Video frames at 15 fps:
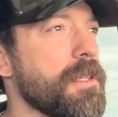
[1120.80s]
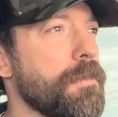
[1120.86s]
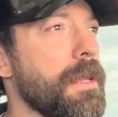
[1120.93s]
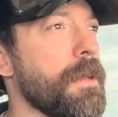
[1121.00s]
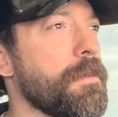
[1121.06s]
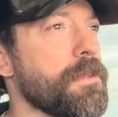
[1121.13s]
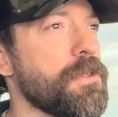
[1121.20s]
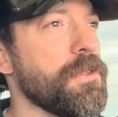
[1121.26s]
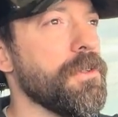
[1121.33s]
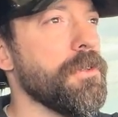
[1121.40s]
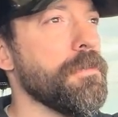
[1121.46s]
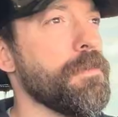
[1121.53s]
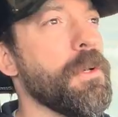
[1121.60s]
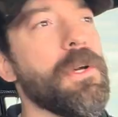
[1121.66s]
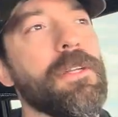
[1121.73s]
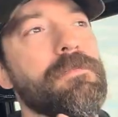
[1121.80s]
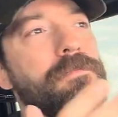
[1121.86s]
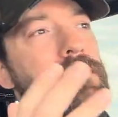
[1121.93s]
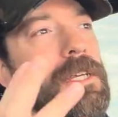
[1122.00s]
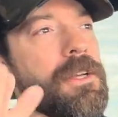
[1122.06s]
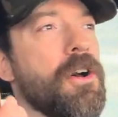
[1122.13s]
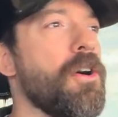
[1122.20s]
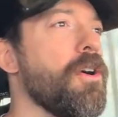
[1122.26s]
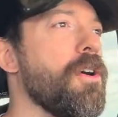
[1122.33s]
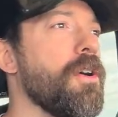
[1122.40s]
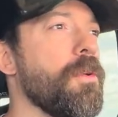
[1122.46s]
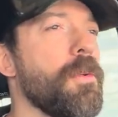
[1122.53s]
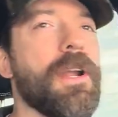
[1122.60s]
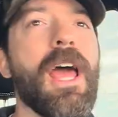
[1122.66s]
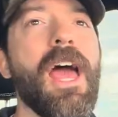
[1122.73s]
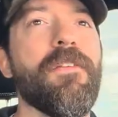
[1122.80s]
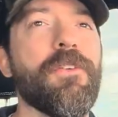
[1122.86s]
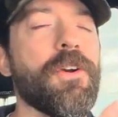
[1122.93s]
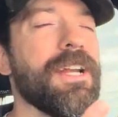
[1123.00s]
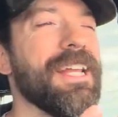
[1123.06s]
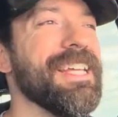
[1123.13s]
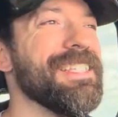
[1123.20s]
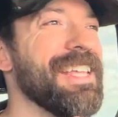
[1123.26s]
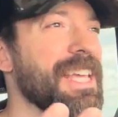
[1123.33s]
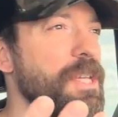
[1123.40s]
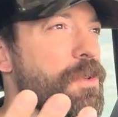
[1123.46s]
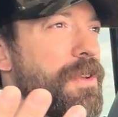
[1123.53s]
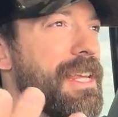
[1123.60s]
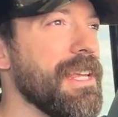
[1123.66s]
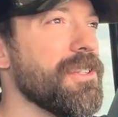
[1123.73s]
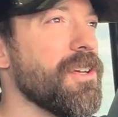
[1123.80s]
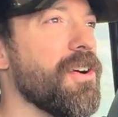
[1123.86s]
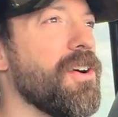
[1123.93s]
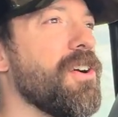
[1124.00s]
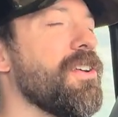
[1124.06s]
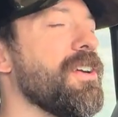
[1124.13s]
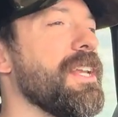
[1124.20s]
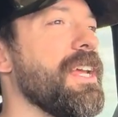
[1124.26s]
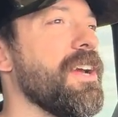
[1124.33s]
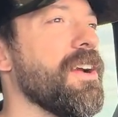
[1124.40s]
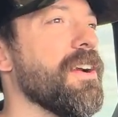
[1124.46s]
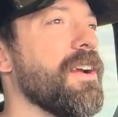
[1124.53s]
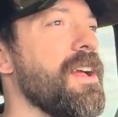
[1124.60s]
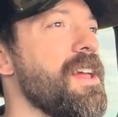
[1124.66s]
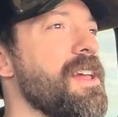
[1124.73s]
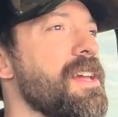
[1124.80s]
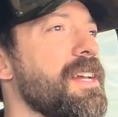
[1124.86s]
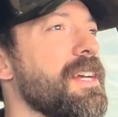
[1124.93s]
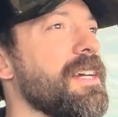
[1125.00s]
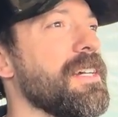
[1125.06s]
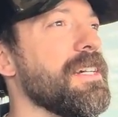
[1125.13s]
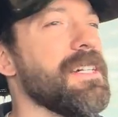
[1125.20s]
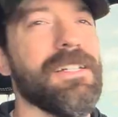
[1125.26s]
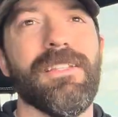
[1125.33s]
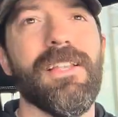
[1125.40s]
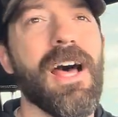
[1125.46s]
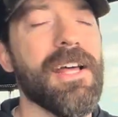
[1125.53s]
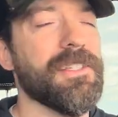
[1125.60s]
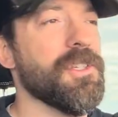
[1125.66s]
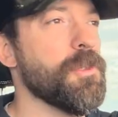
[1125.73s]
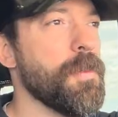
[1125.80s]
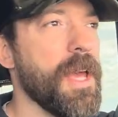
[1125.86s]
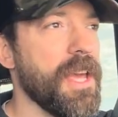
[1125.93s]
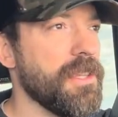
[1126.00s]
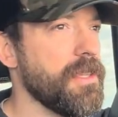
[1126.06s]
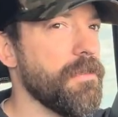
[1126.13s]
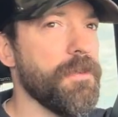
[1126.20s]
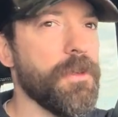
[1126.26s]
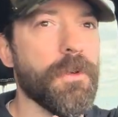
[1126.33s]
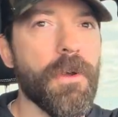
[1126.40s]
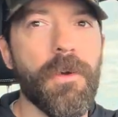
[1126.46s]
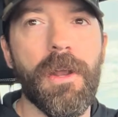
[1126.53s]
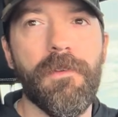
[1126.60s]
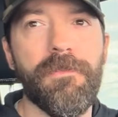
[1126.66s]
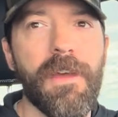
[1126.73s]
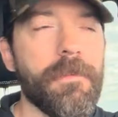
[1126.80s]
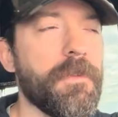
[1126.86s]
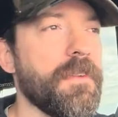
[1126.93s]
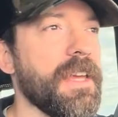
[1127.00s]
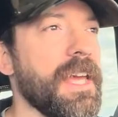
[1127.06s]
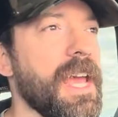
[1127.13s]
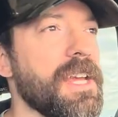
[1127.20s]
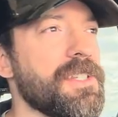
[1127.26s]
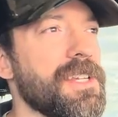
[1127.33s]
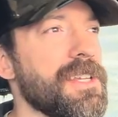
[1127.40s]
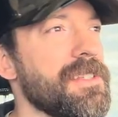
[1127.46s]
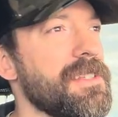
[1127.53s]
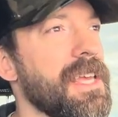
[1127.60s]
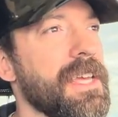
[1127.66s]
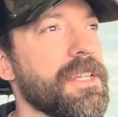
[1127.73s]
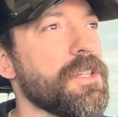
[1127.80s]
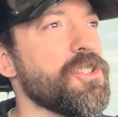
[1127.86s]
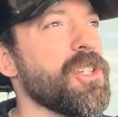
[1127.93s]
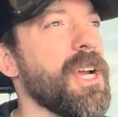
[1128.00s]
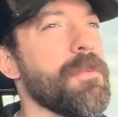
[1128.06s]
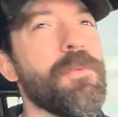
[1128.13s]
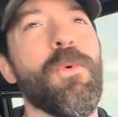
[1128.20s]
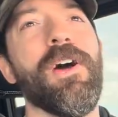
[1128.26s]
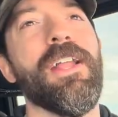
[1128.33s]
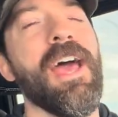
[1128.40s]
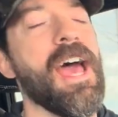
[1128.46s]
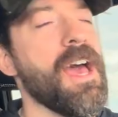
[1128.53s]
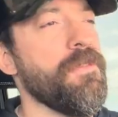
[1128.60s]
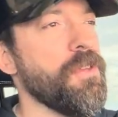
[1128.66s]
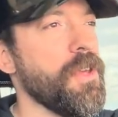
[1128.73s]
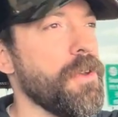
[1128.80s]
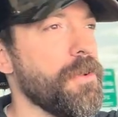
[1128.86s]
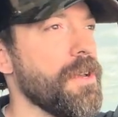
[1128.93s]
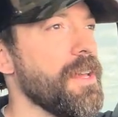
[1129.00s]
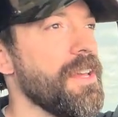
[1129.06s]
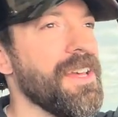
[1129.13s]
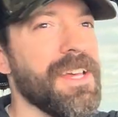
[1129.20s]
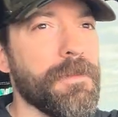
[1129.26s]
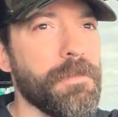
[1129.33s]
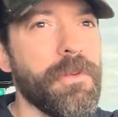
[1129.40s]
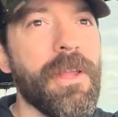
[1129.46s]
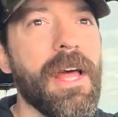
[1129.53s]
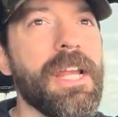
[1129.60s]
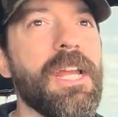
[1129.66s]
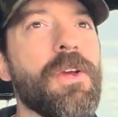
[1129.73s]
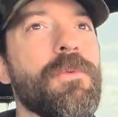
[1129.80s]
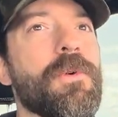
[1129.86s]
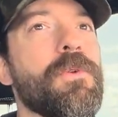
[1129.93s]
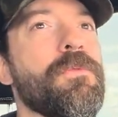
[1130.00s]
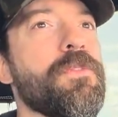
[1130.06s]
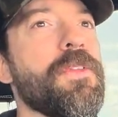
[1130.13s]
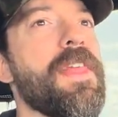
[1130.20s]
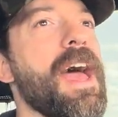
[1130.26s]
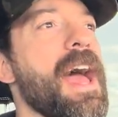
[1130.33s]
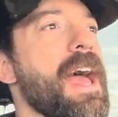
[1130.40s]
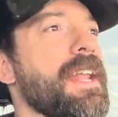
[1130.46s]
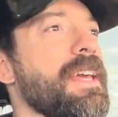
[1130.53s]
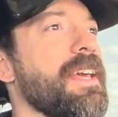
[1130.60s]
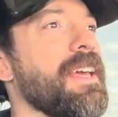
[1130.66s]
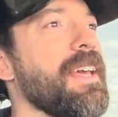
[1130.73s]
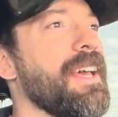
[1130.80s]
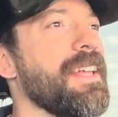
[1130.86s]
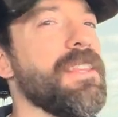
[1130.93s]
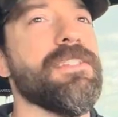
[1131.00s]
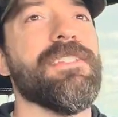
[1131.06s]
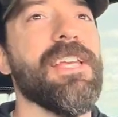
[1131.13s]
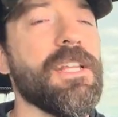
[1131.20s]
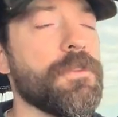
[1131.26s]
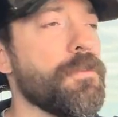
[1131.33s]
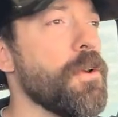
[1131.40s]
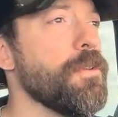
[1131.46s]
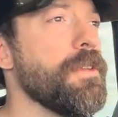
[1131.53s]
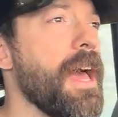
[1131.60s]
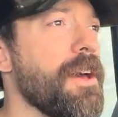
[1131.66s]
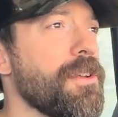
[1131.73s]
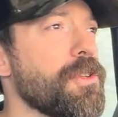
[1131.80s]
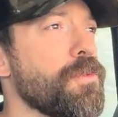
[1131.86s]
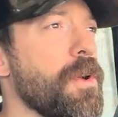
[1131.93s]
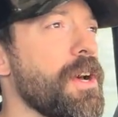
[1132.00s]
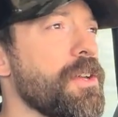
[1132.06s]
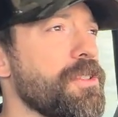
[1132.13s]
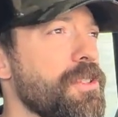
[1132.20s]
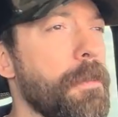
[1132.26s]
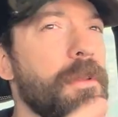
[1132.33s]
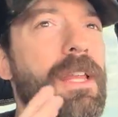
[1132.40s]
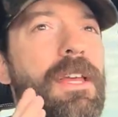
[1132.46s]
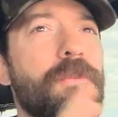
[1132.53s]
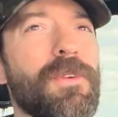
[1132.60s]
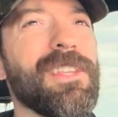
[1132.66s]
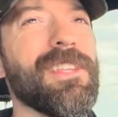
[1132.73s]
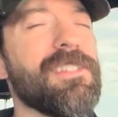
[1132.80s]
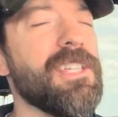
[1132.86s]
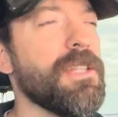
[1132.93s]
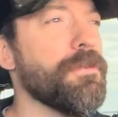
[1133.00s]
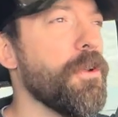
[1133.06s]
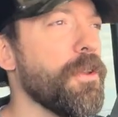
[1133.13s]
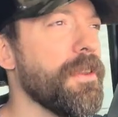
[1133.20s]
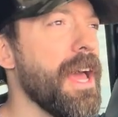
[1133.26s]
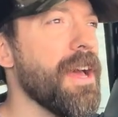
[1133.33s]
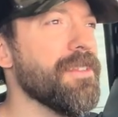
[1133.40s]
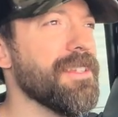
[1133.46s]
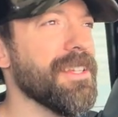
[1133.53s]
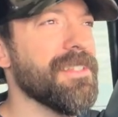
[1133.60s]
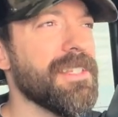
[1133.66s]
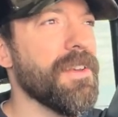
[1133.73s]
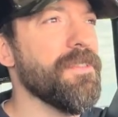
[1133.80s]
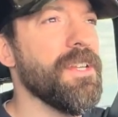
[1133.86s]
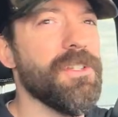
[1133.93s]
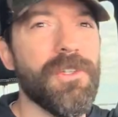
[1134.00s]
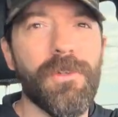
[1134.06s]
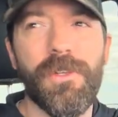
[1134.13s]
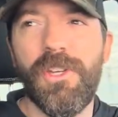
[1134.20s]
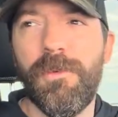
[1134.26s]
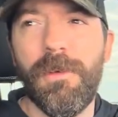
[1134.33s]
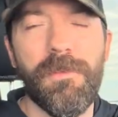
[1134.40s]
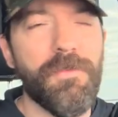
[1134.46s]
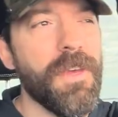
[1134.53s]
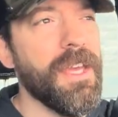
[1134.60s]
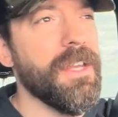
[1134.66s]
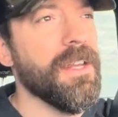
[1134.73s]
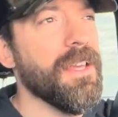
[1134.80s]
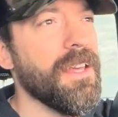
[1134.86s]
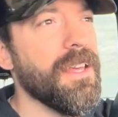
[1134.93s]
to be able to put and haul whatever it is that you need to haul in here. Lots of space if you're going on family vacations, taking a trip, what have you. Plenty of room for that. Seats fold down as well. I believe with the seats fold down, it's like 72 cubic feet.